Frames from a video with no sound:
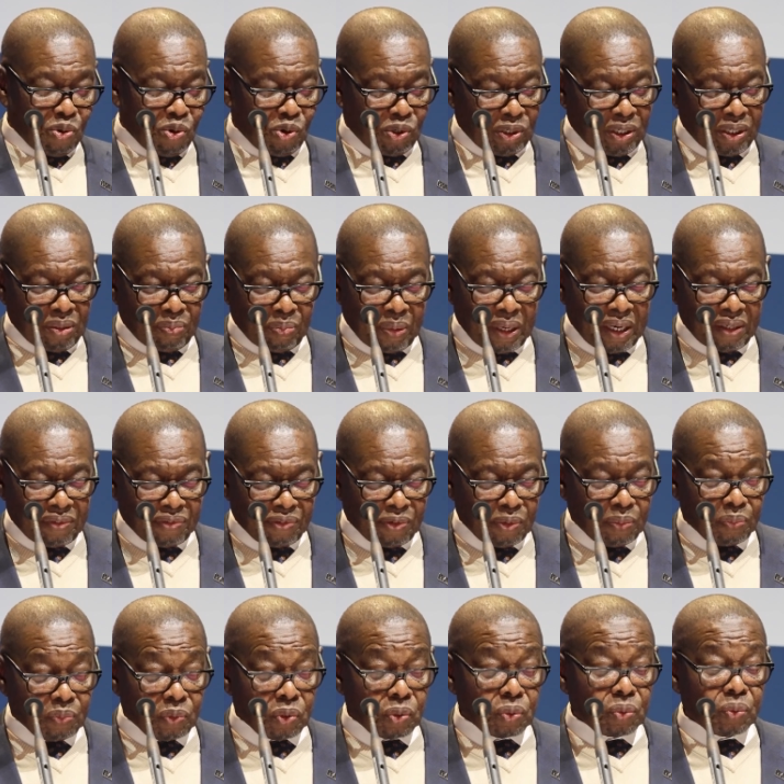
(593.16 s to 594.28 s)
important
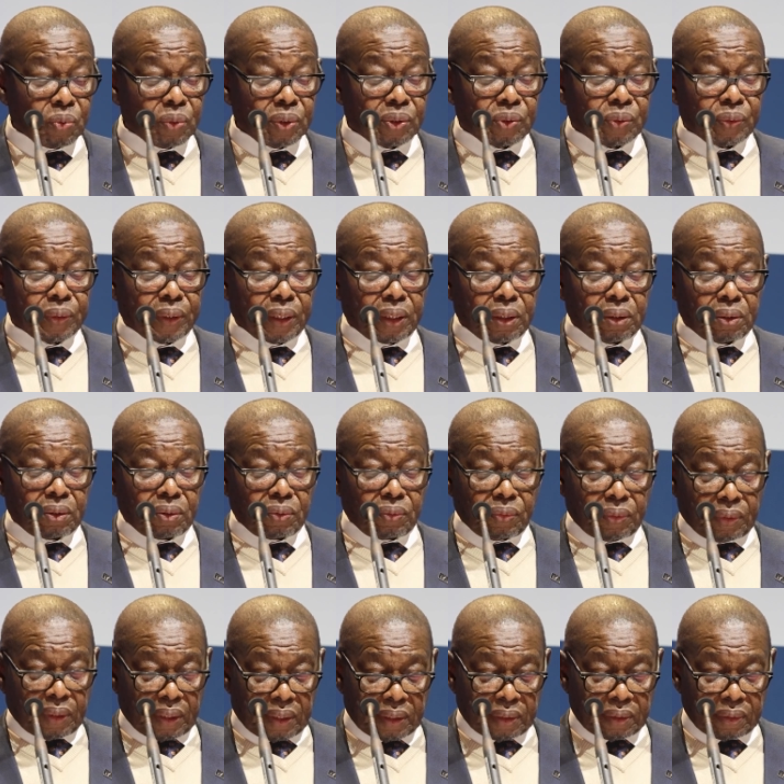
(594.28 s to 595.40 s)
platform through which we can do
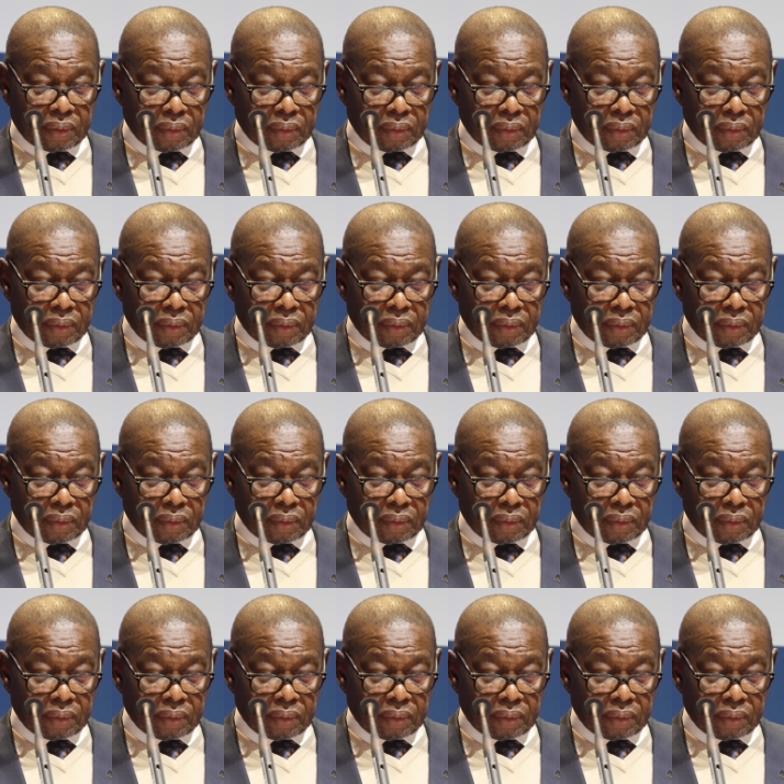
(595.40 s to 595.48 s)
that.